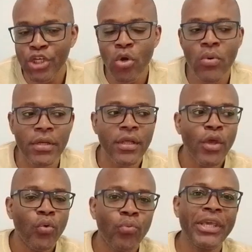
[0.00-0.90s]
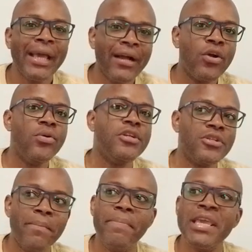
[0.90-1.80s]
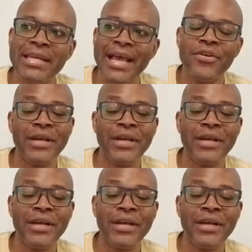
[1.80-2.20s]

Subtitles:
you know what, we are going to be that